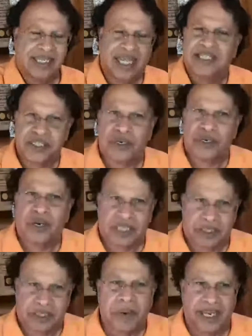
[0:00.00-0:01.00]
That's not
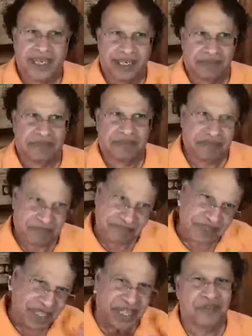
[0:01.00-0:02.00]
my
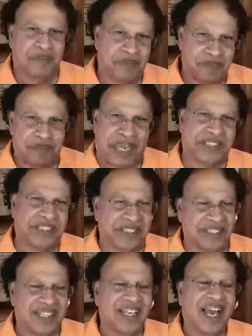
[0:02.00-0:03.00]
kind of passion.